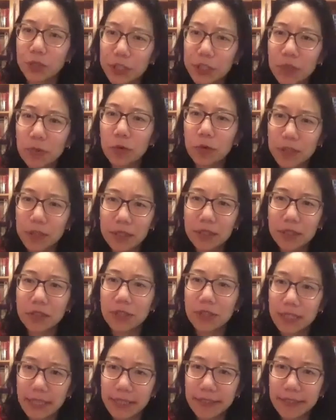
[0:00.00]
worth
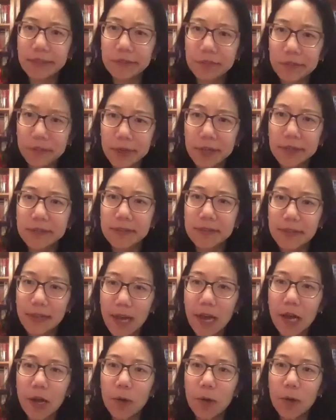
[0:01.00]
understanding for us,
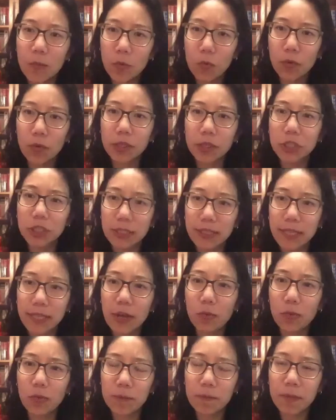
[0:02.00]
which is
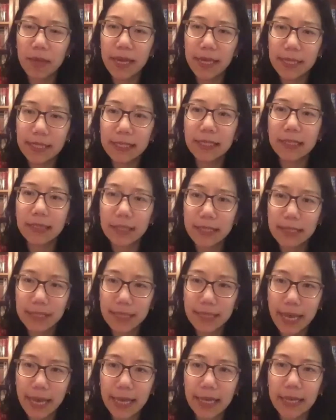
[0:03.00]
that we basically
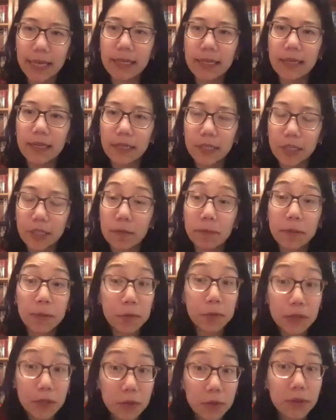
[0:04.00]
said, and
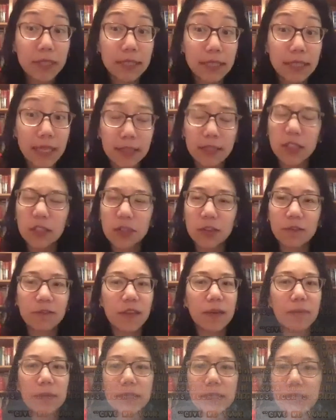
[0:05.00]
people literally said this, the
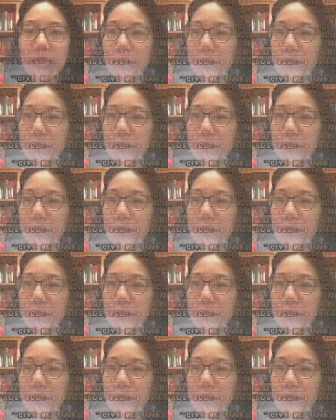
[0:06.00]
famous Emma